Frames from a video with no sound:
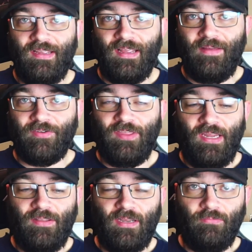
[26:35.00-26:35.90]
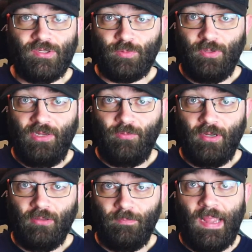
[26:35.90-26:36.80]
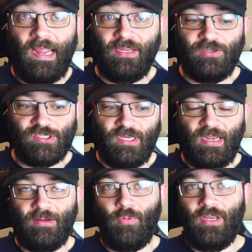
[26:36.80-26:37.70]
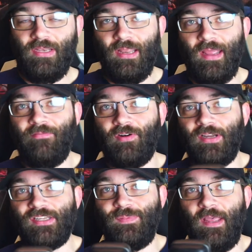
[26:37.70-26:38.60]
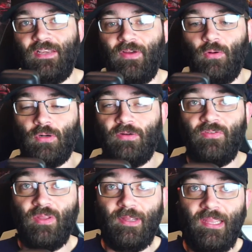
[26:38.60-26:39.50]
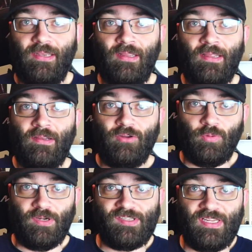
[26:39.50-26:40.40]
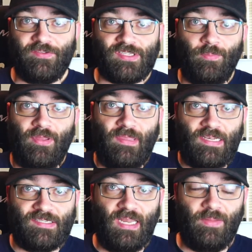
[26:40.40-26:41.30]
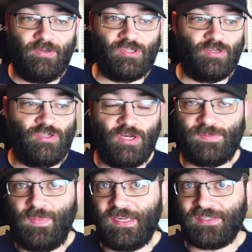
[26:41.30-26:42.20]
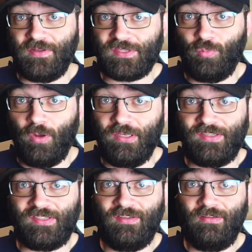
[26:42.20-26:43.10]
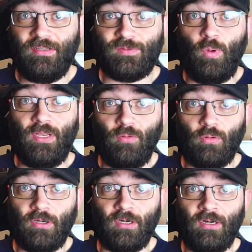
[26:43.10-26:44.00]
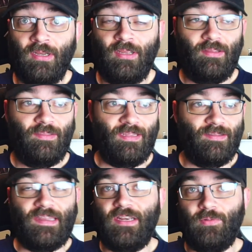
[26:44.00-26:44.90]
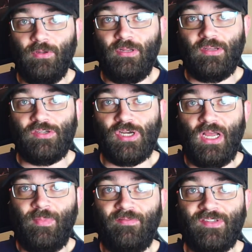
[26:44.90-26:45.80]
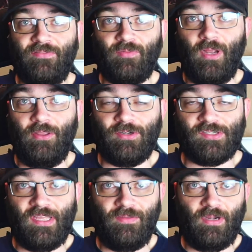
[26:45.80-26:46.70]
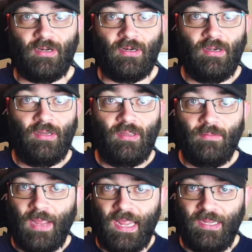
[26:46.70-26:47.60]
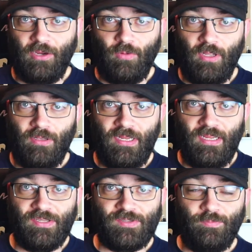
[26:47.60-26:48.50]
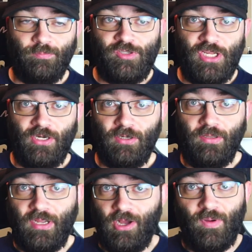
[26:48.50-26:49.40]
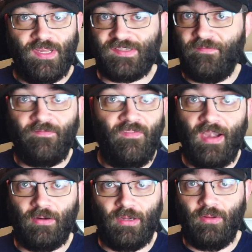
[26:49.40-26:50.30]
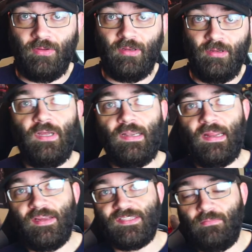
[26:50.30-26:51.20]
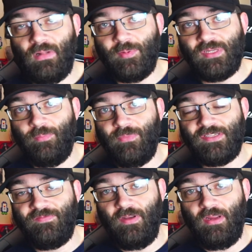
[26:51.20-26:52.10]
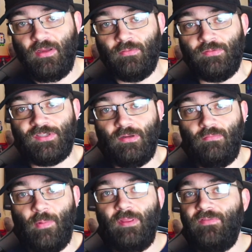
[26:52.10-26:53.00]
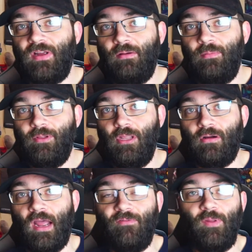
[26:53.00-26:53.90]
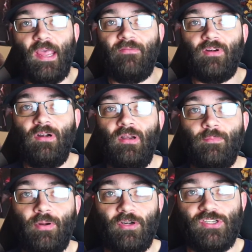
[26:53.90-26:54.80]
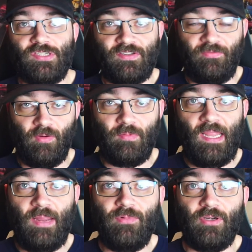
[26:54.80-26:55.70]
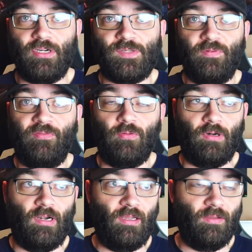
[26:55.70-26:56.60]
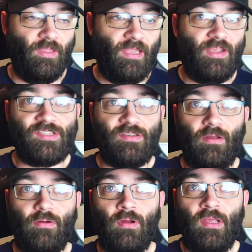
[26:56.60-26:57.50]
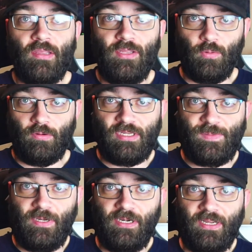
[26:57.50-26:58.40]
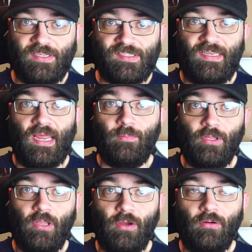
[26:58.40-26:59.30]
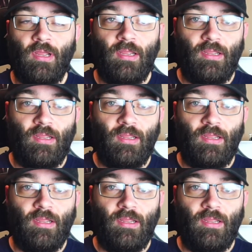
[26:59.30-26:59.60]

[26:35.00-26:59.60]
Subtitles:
Everything in there was really well packaged, and I wouldn't ever expect, if I ordered from them again, to receive something that's damaged. Just based on this one order, they did a really good job, and I've seen from others that their packing quality is generally always very good. But I guess that wraps up this video, so maybe leave a comment below. Have you ever purchased from Game Nerdz before? Let us know your experience down below.